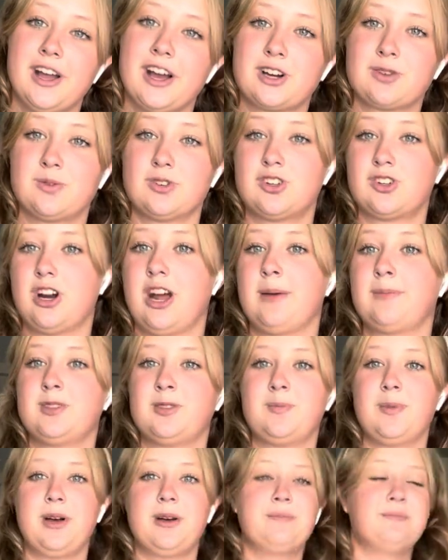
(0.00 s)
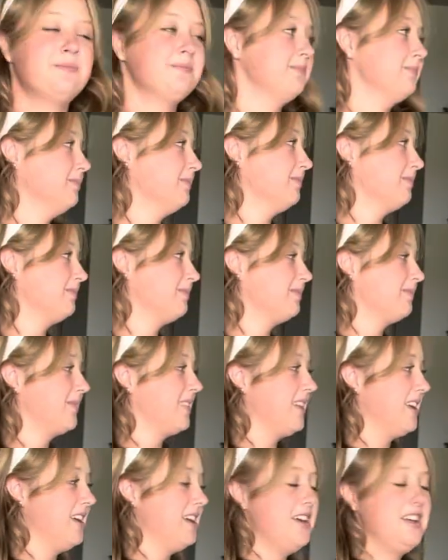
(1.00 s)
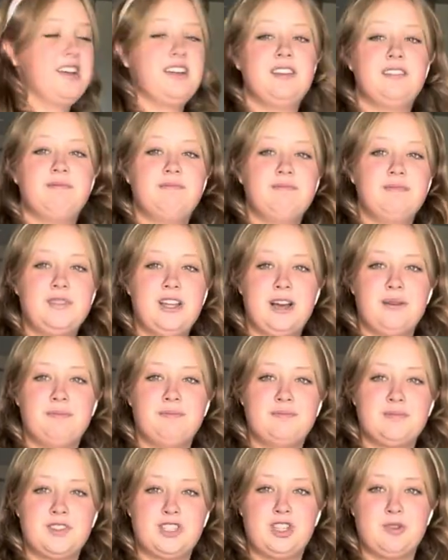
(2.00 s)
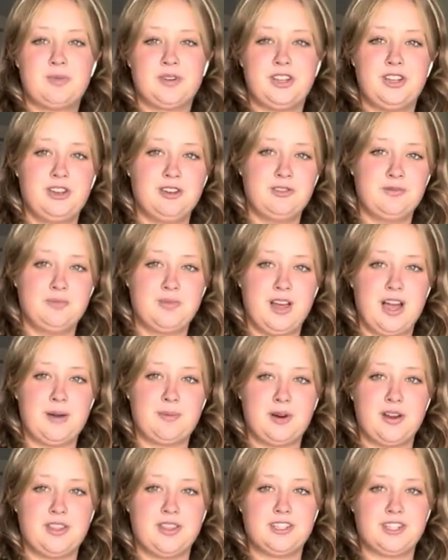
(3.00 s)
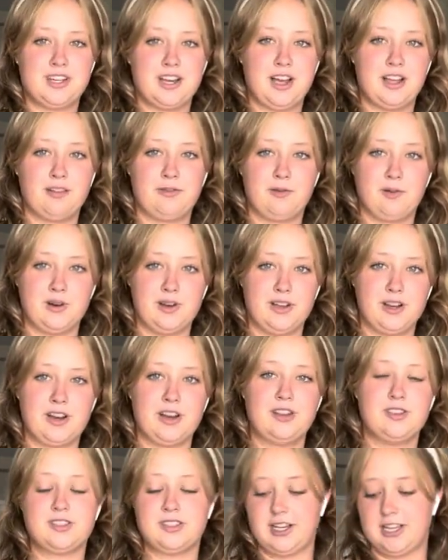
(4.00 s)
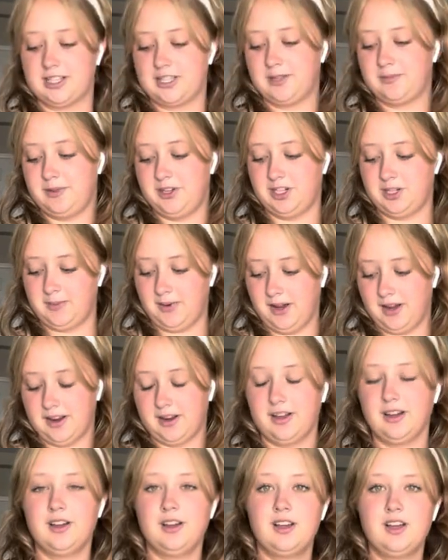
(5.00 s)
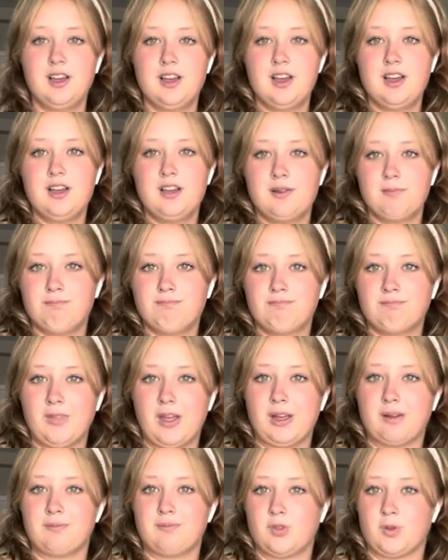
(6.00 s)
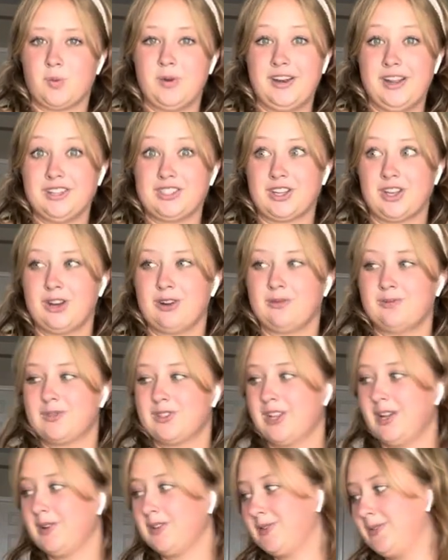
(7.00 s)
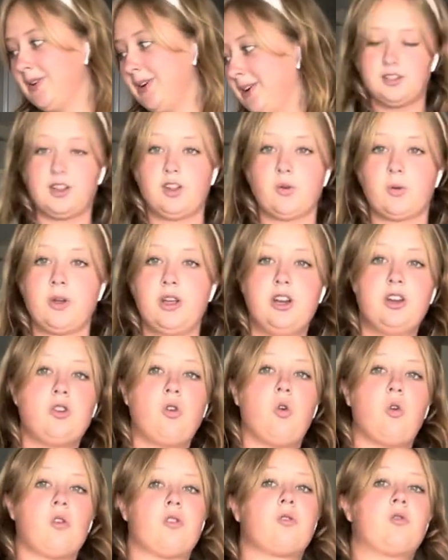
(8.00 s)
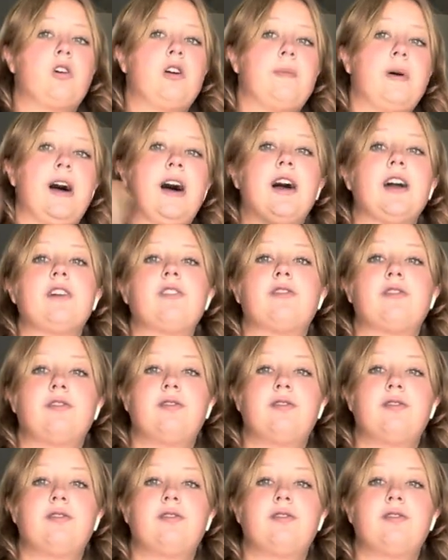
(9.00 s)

actual straps, but yep, super cute. I brought this to California and I used it as a beach bag like 3 days ago. So that was fun. A green corduroy bag.